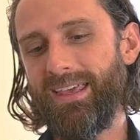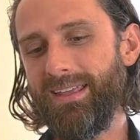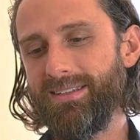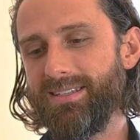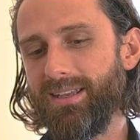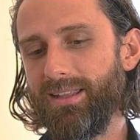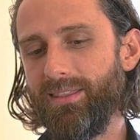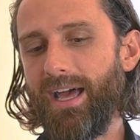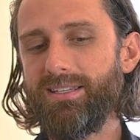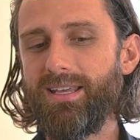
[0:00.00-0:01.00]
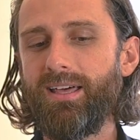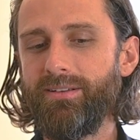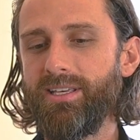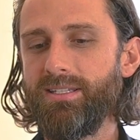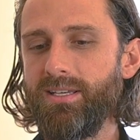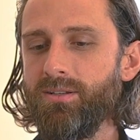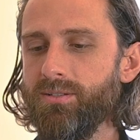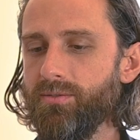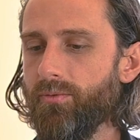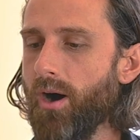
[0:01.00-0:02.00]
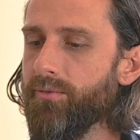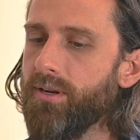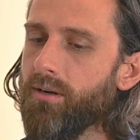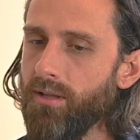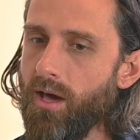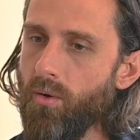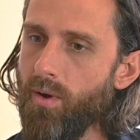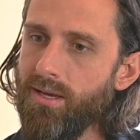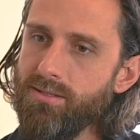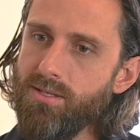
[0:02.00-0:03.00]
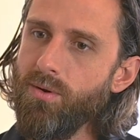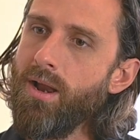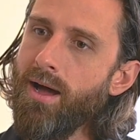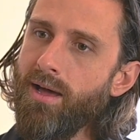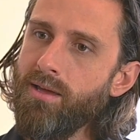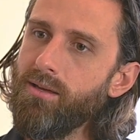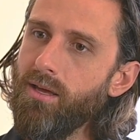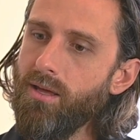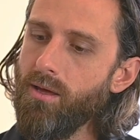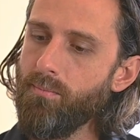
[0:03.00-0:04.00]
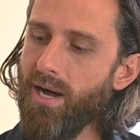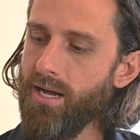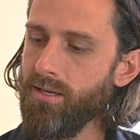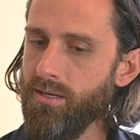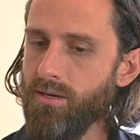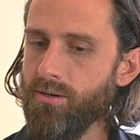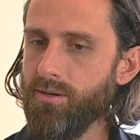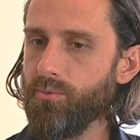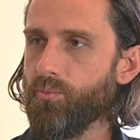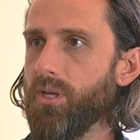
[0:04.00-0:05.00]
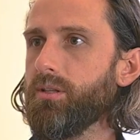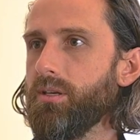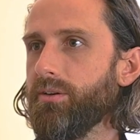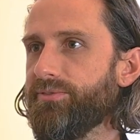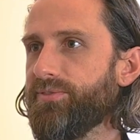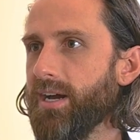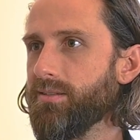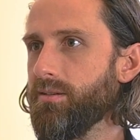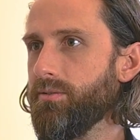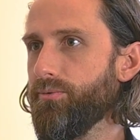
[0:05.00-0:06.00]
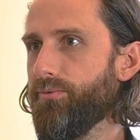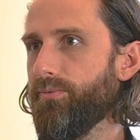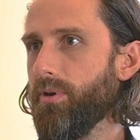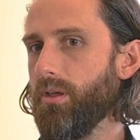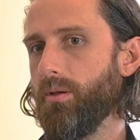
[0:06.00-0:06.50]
and that's kind of continued to evolve. And in a lot of ways, you and I pioneered really effective